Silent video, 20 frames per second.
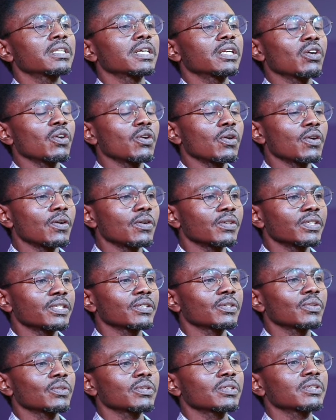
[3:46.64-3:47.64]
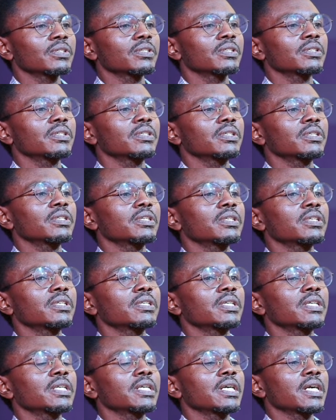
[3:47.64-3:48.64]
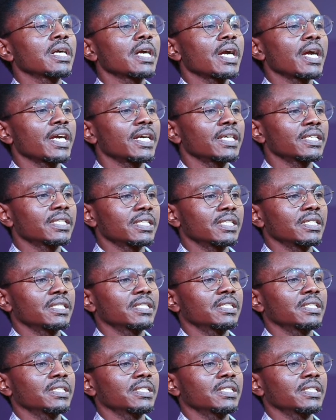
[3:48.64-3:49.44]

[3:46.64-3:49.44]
the Lord had